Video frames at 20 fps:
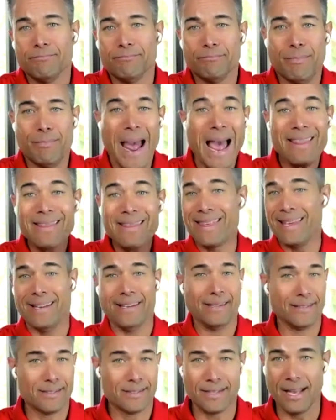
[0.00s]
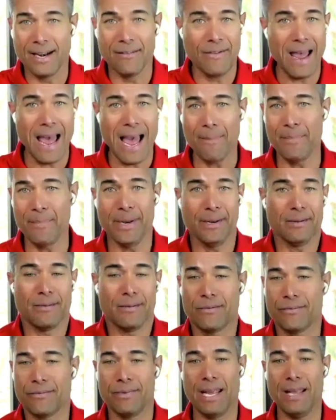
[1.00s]
bad things that have happened.
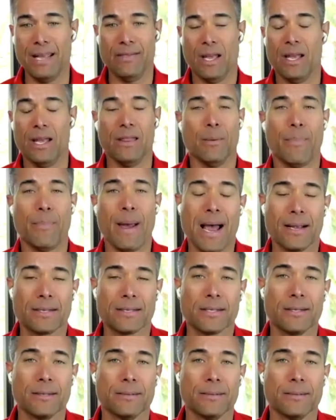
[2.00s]
Yeah. In the past?